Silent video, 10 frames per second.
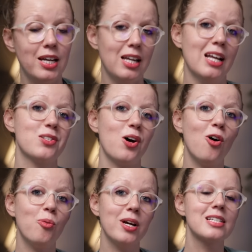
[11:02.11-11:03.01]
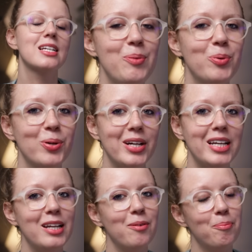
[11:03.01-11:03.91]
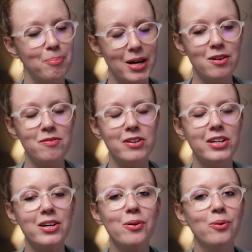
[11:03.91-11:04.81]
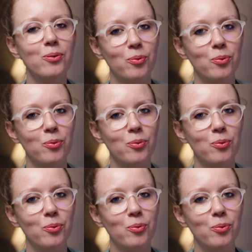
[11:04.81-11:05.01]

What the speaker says: and as always, keep creating better video